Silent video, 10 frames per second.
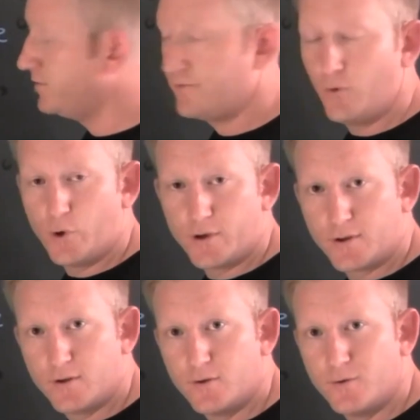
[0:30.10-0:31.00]

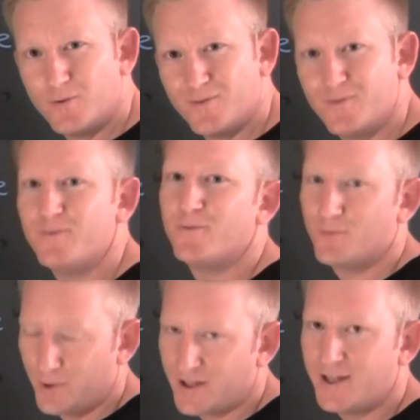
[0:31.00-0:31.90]
Fourth,
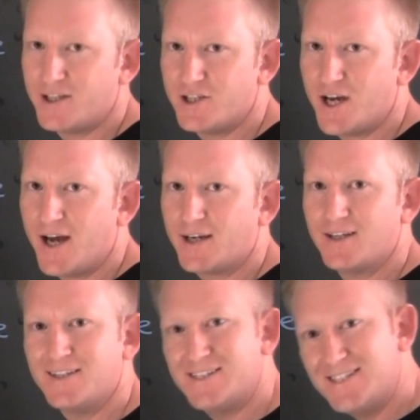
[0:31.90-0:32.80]
we're gonna
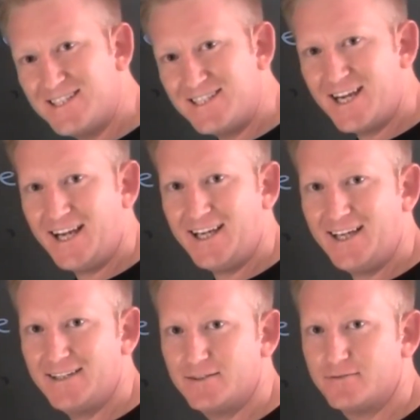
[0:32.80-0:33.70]
check. Check
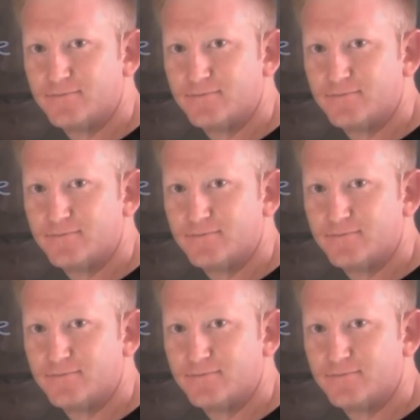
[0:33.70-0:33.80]
it!